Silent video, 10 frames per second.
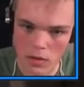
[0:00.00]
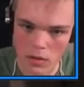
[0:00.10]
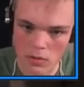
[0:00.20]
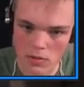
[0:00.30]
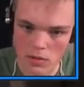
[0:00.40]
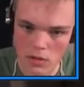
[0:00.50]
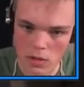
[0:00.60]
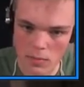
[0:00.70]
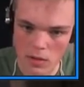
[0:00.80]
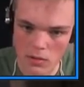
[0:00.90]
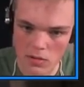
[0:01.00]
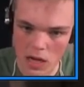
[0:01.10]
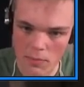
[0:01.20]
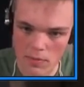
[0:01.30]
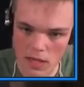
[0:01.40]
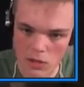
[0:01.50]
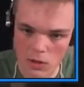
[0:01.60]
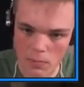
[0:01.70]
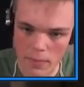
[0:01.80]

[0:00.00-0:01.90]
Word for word: Use the terminals to update your